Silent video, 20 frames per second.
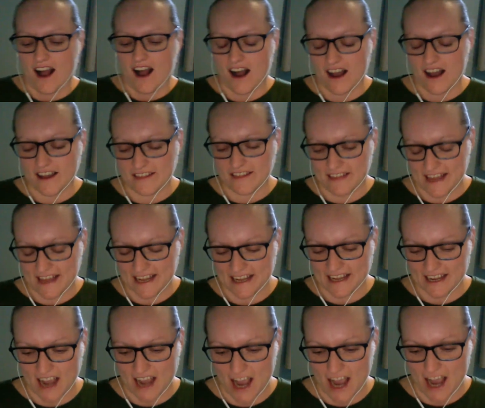I
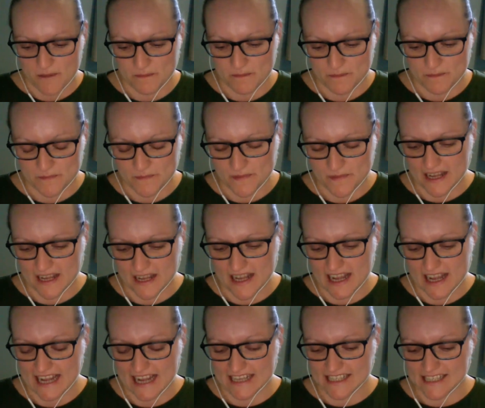think
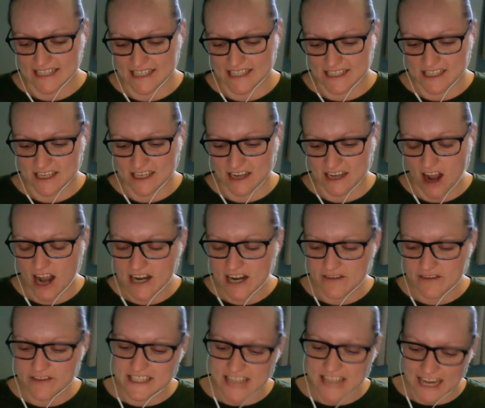it's kind
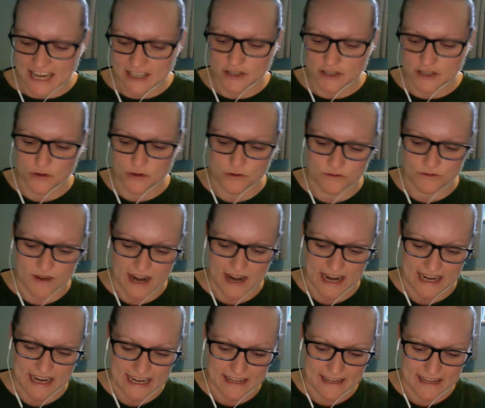of essential,
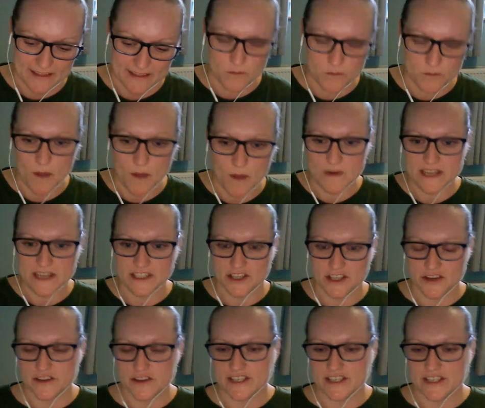really, that when we
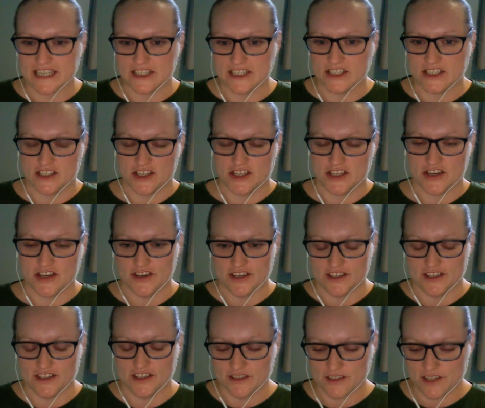do teach
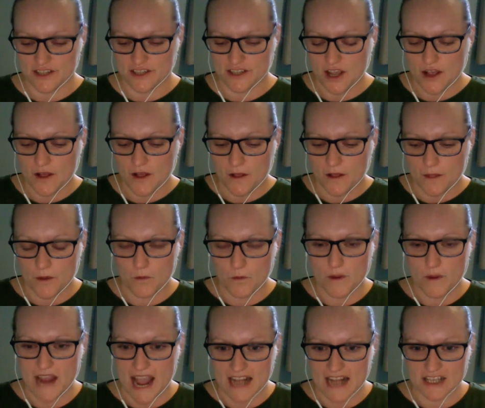students, that
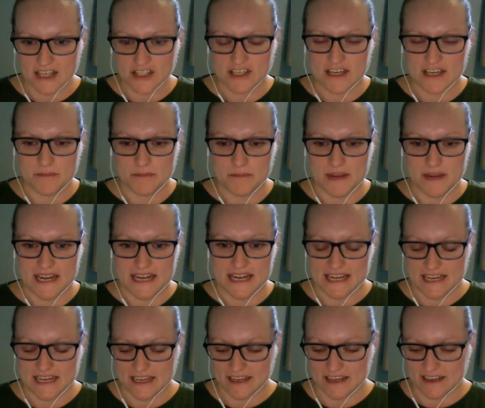we actually
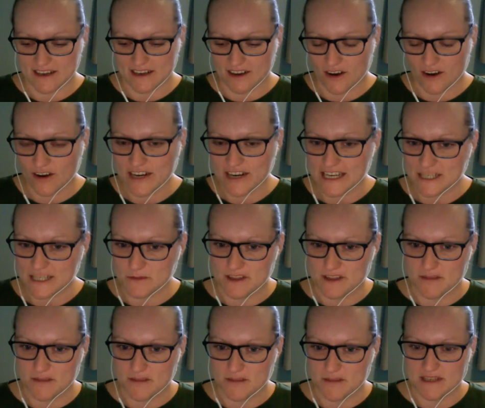be honest with
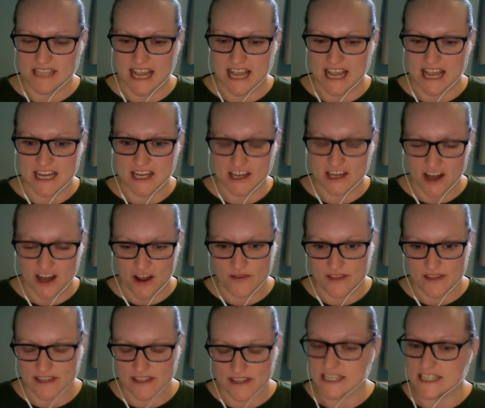them and say, you know,
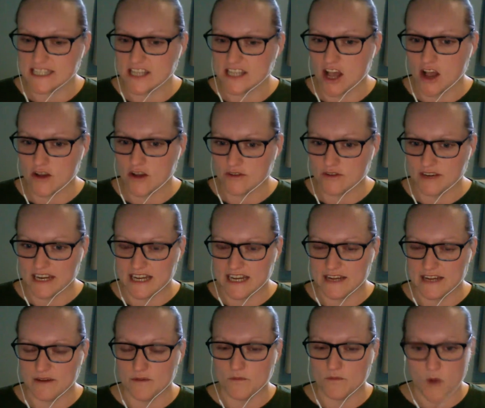this is
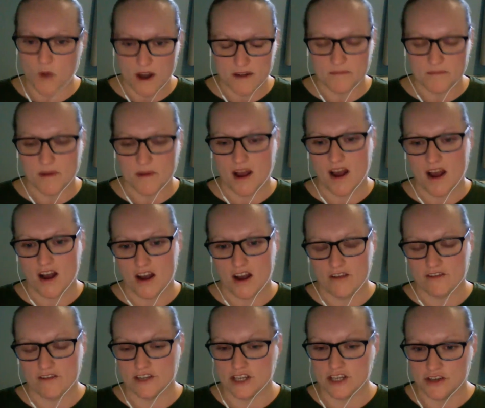only one part
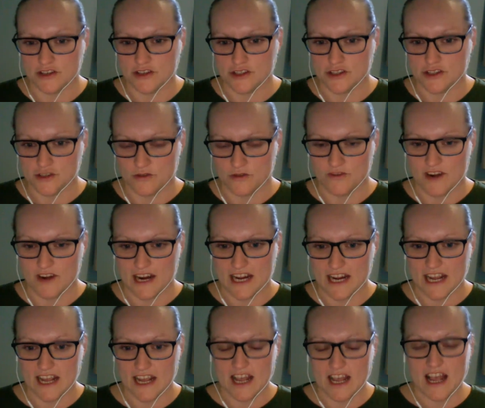of a huge story.
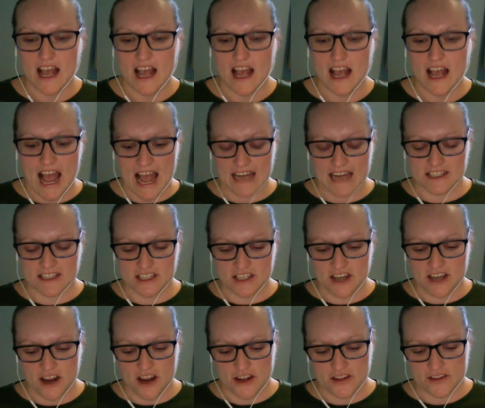And,
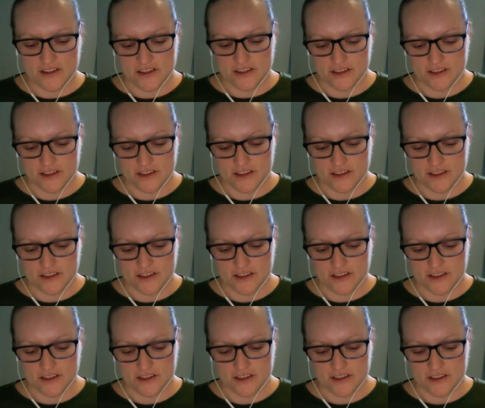you know,